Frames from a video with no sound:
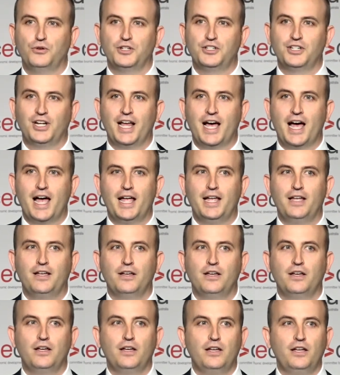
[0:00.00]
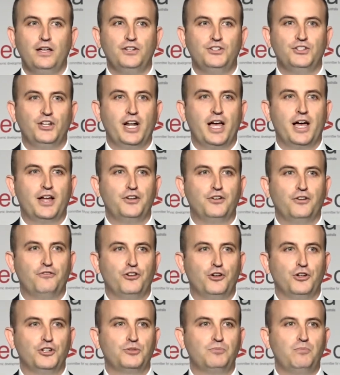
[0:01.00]
it today, is in our
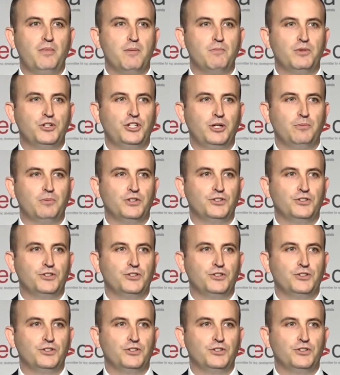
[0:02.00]
diverse membership.